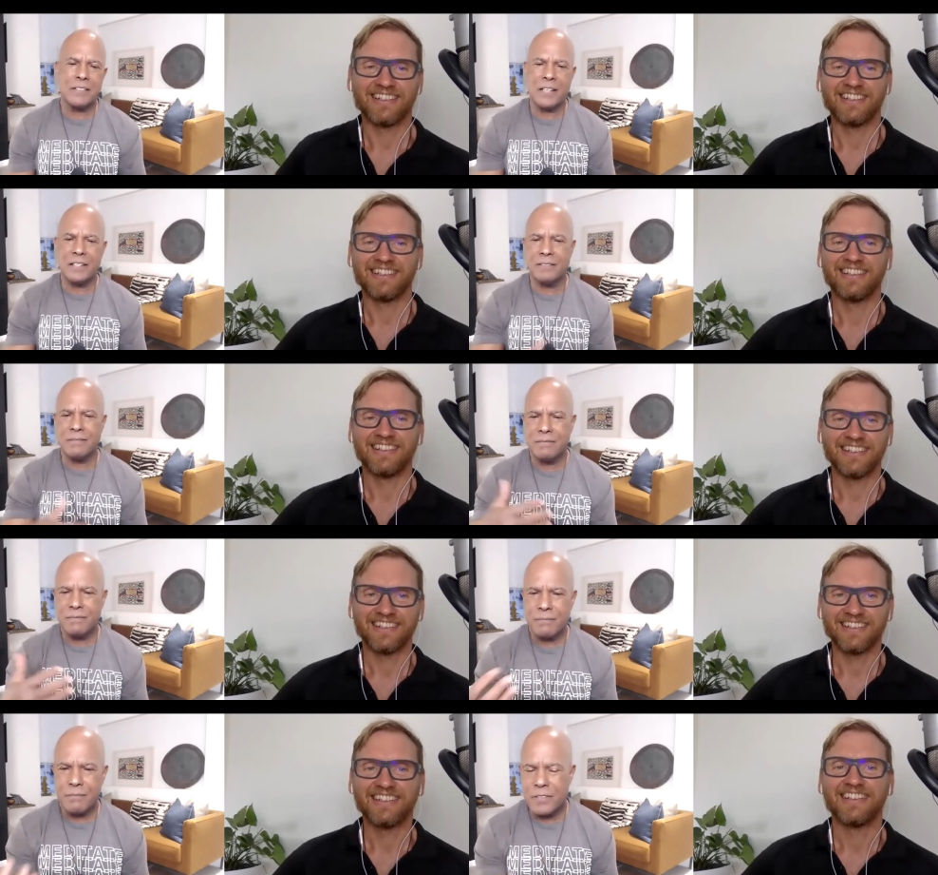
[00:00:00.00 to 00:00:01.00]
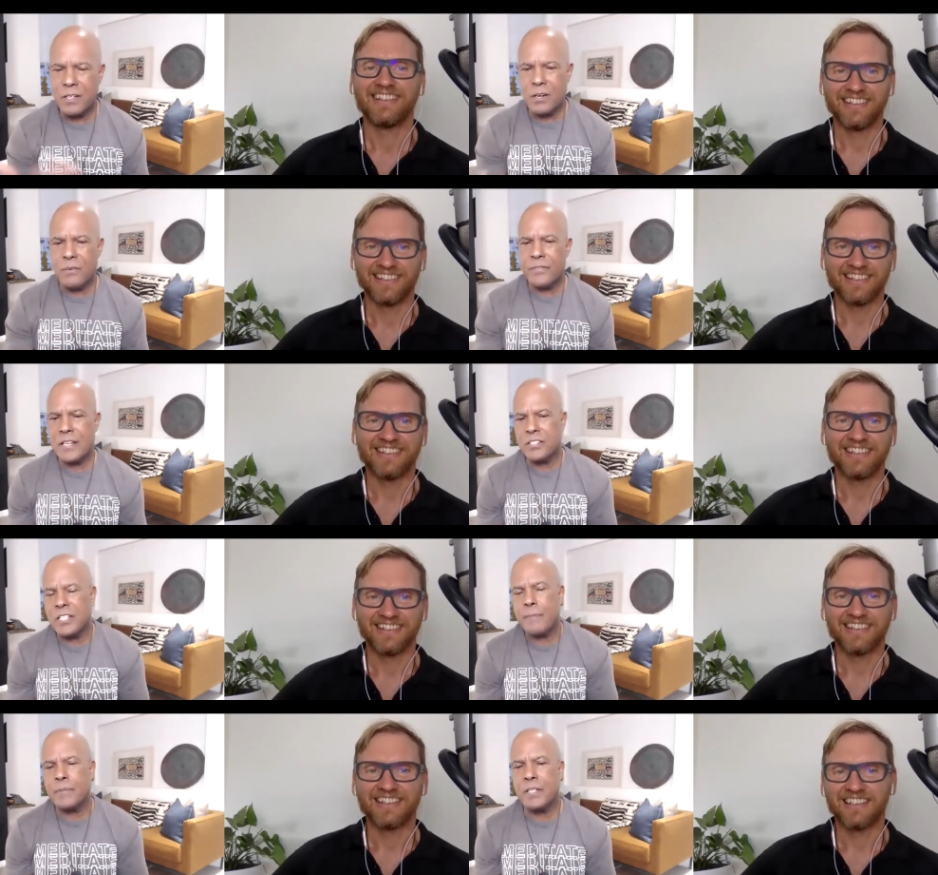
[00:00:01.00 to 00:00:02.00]
Speaker 1: and, you know, things of
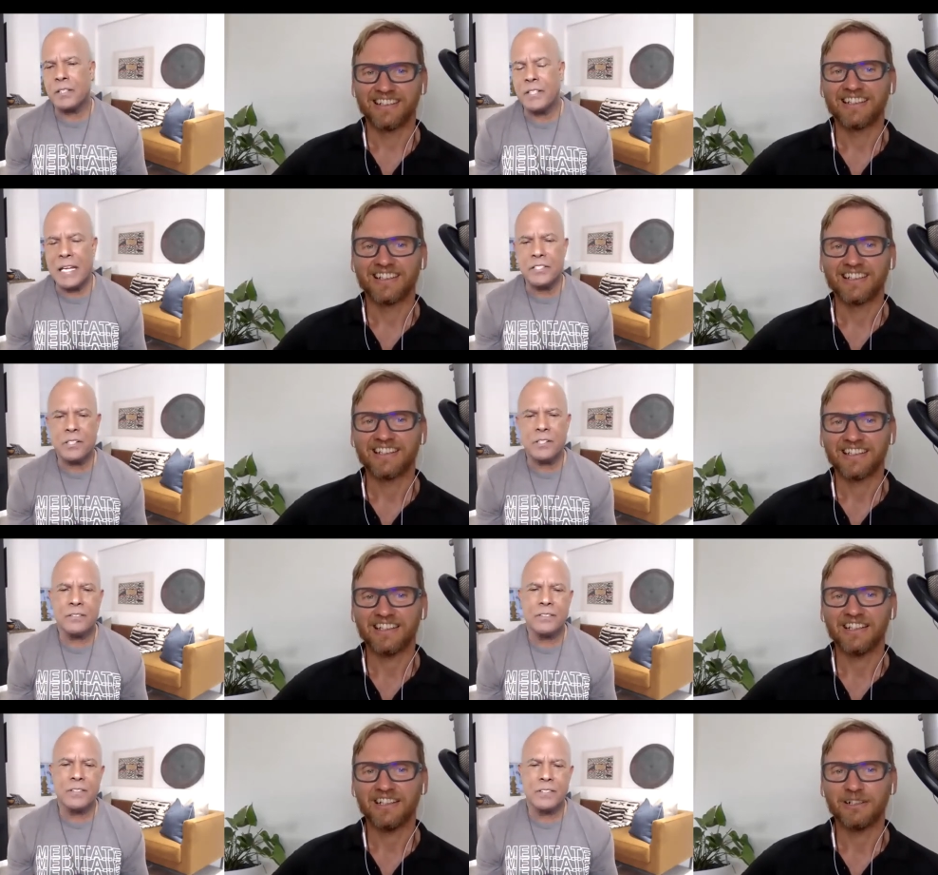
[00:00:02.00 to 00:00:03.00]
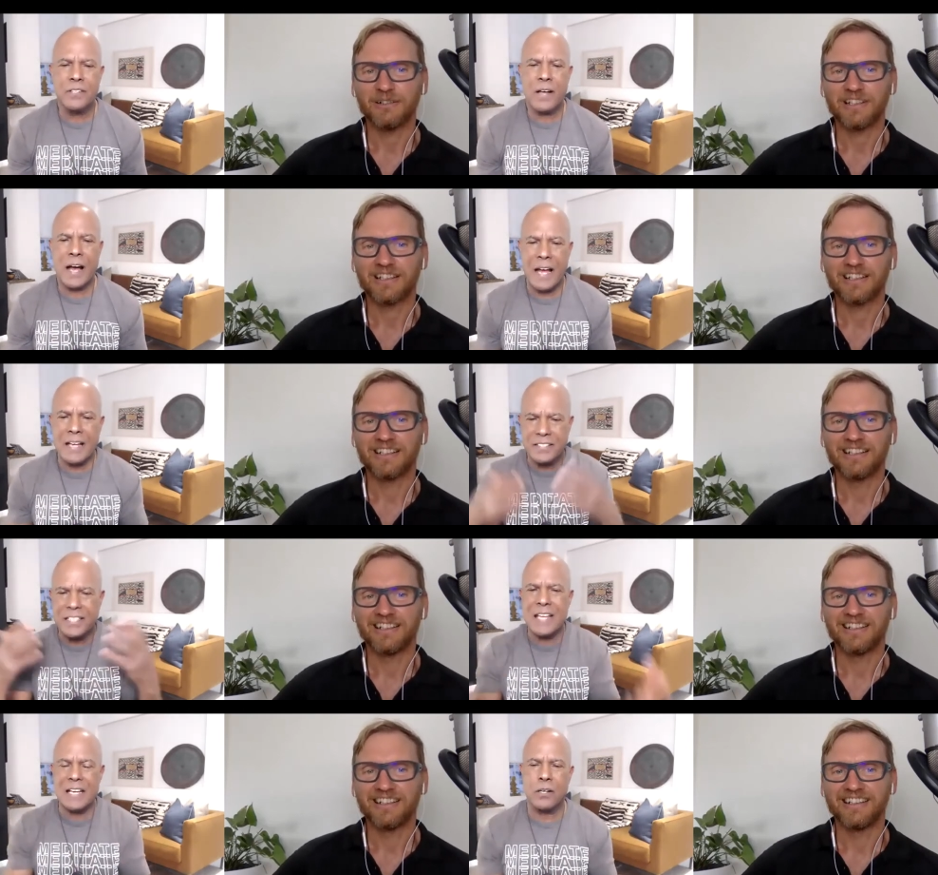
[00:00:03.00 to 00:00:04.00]
that particular nature. Yeah. So I, I see
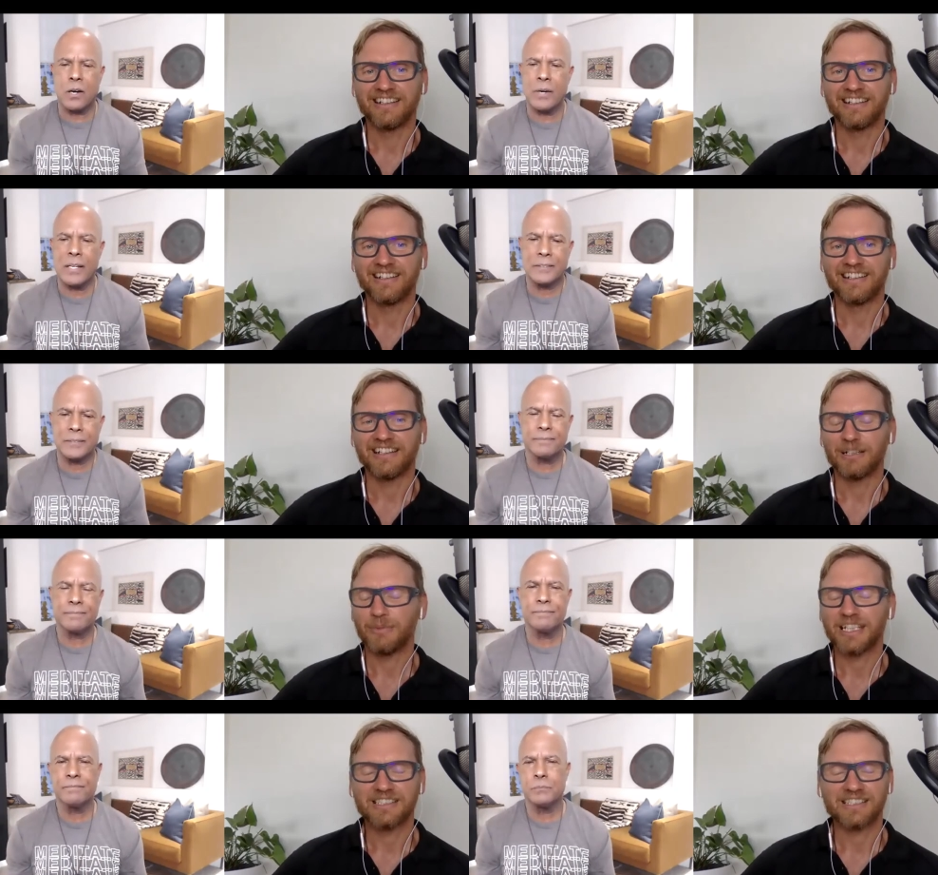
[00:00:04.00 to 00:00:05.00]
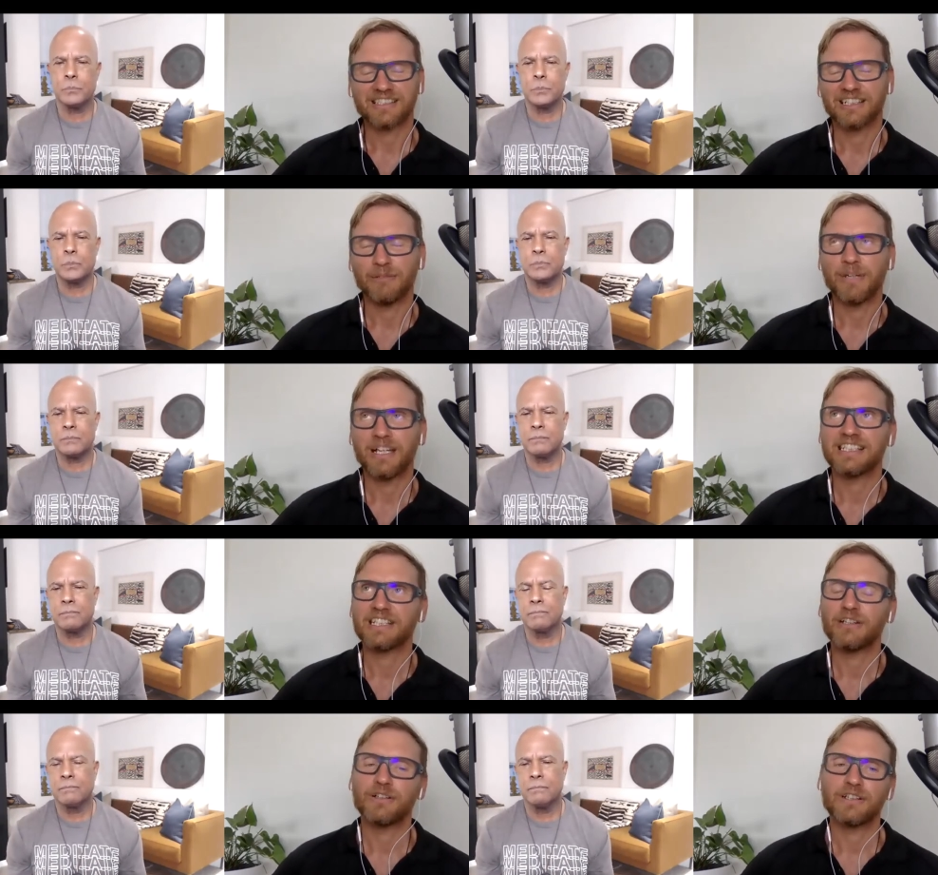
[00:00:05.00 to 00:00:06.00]
that occurring.
Speaker 2: Amazing,
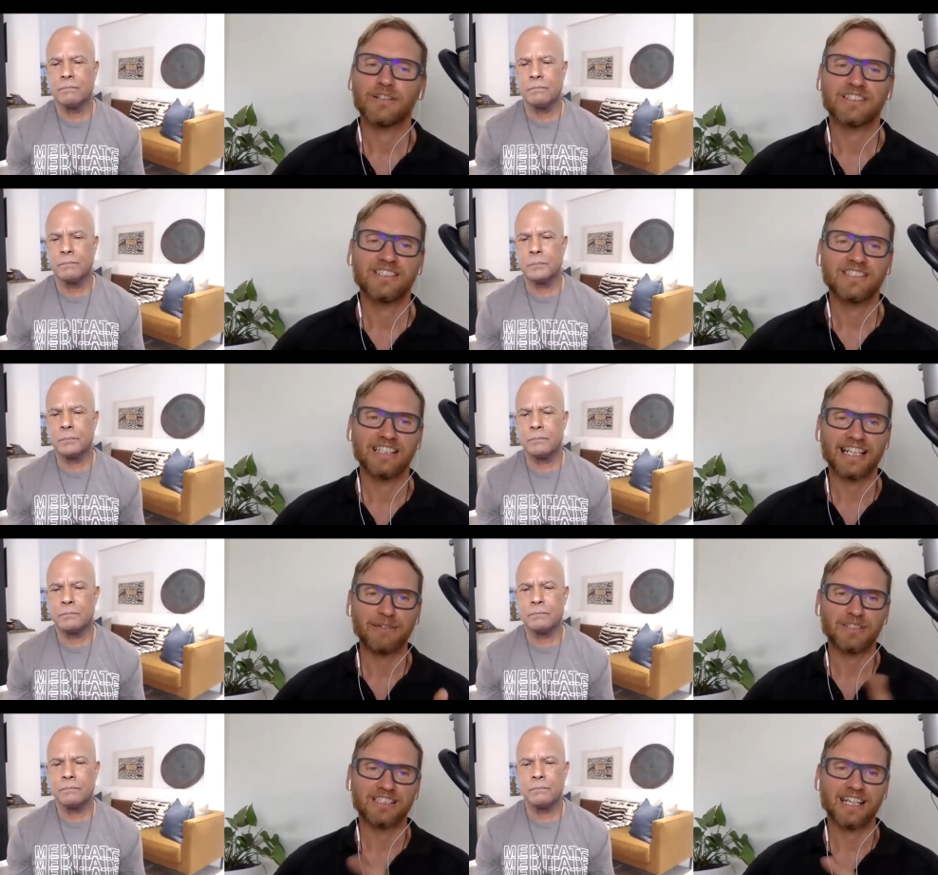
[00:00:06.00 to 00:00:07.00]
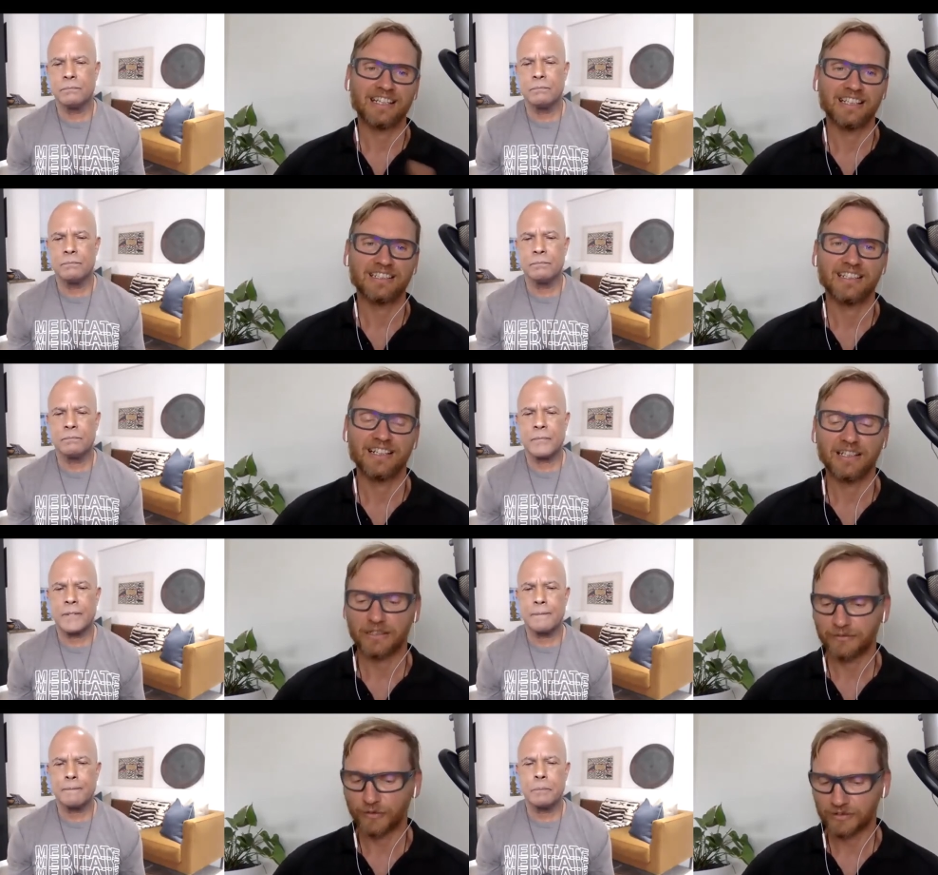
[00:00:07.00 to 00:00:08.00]
amazing. Your, your assistant Lee was saying that uh,
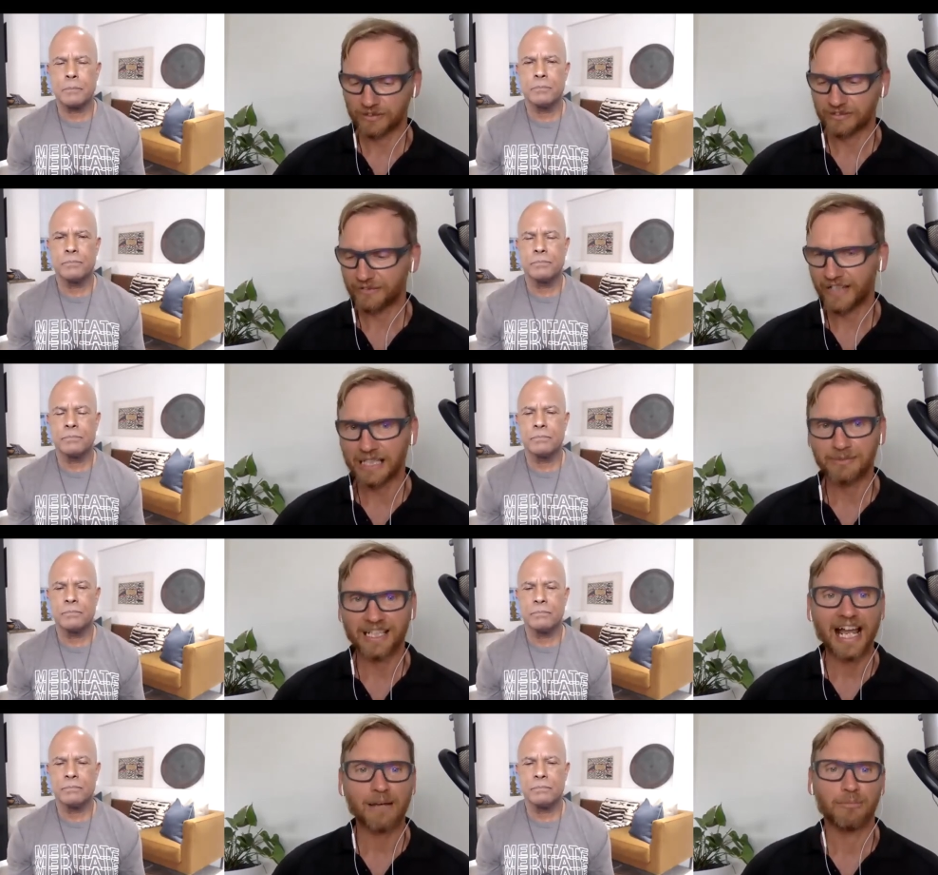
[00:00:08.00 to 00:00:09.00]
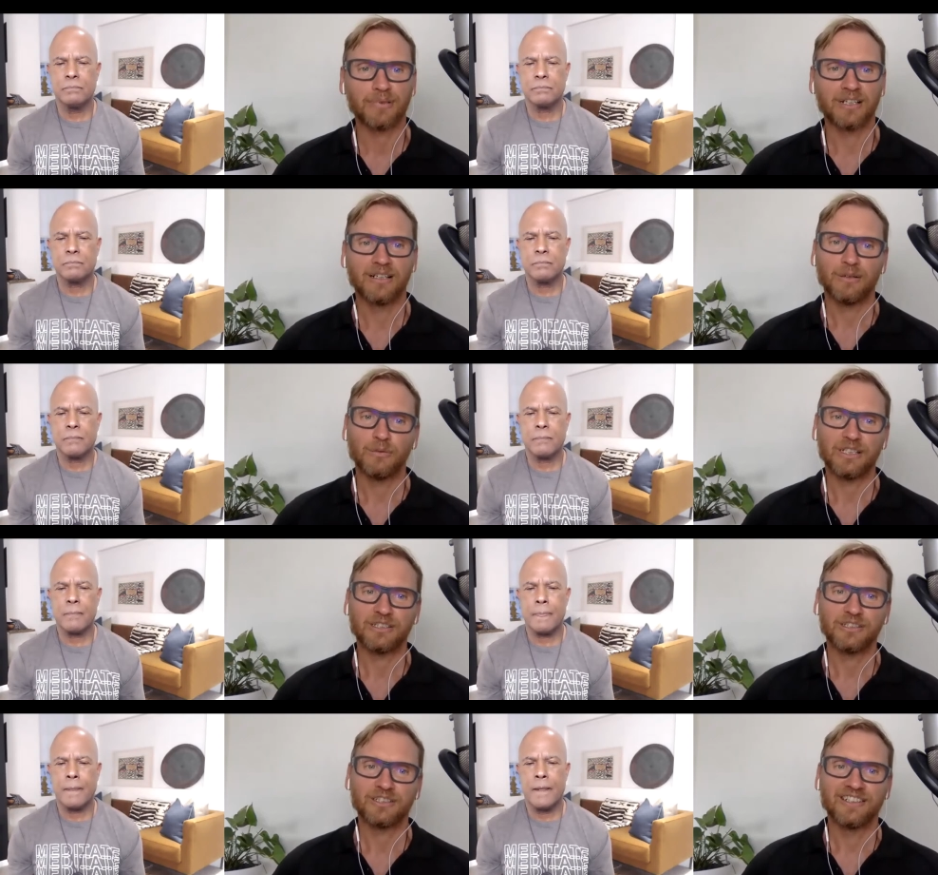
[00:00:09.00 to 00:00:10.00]
you've also developed an app,
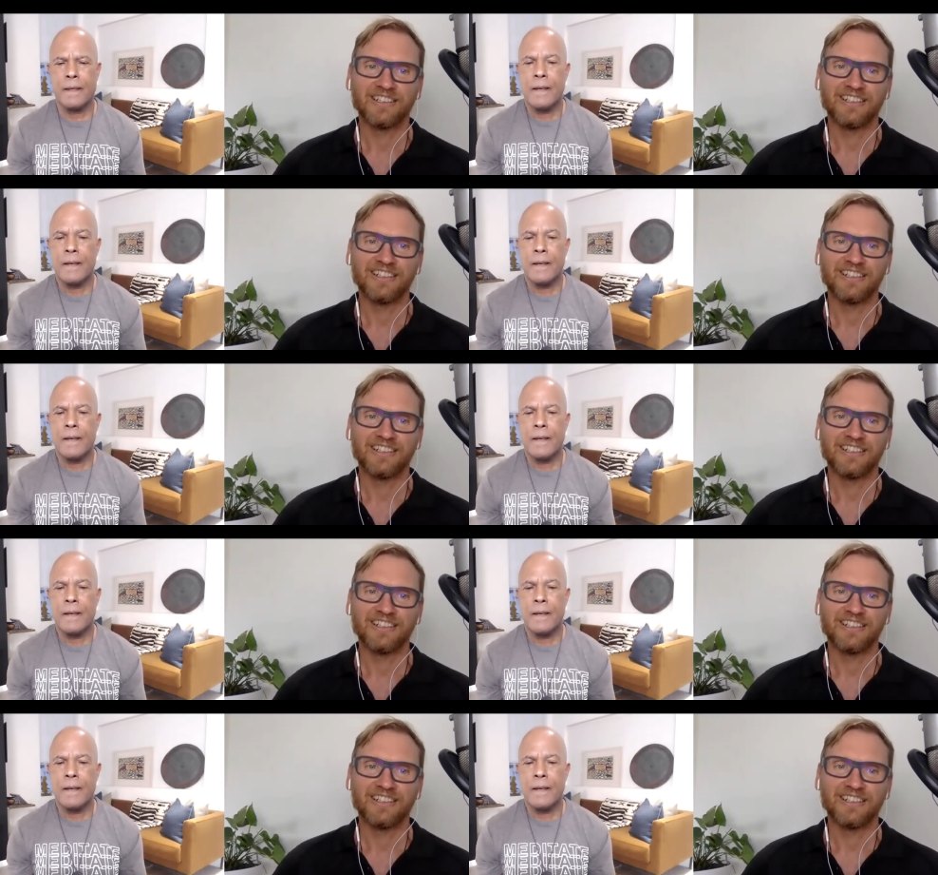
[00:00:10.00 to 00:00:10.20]
which